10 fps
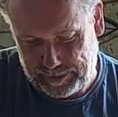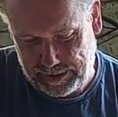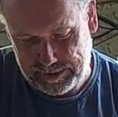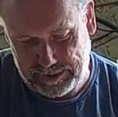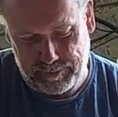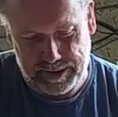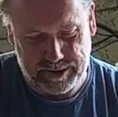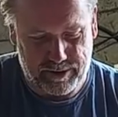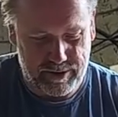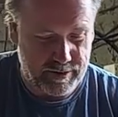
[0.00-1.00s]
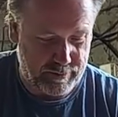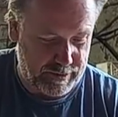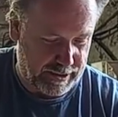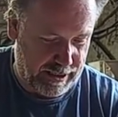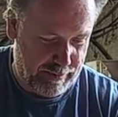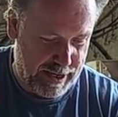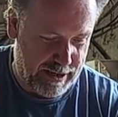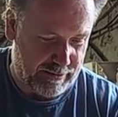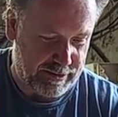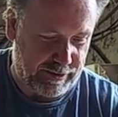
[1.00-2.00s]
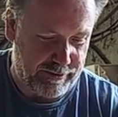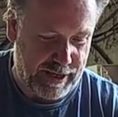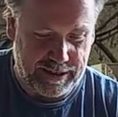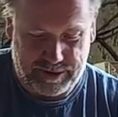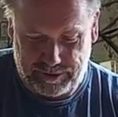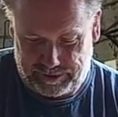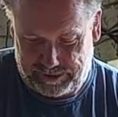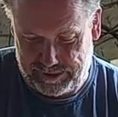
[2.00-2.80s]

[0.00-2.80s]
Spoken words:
some of the screws wouldn't come out, so that took